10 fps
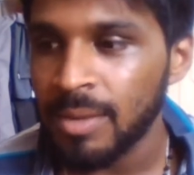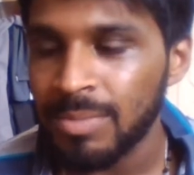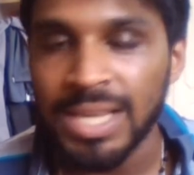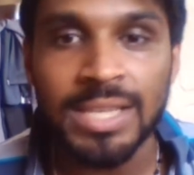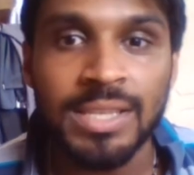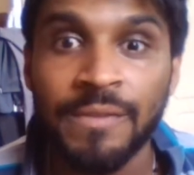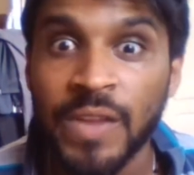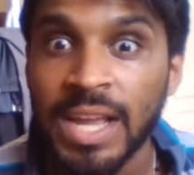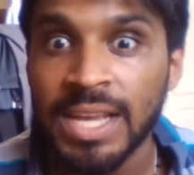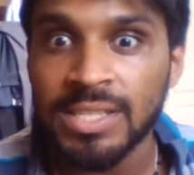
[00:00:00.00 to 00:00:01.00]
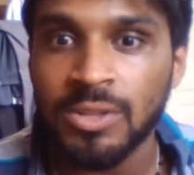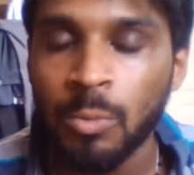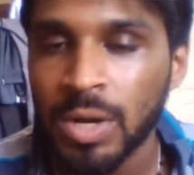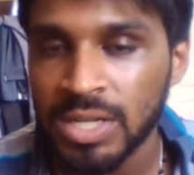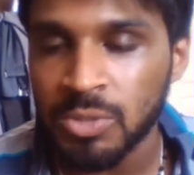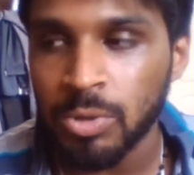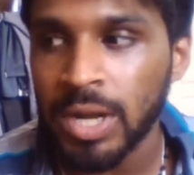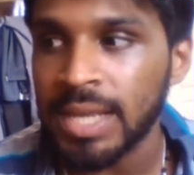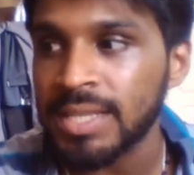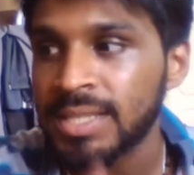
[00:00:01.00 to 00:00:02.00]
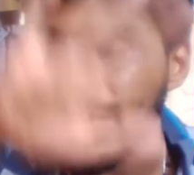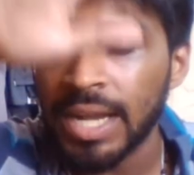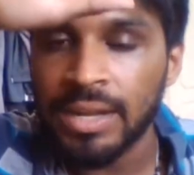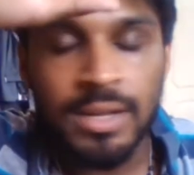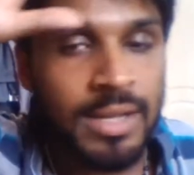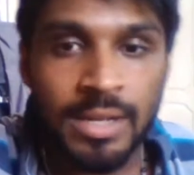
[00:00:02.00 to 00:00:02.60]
please, if you guys don't want the spoilers, then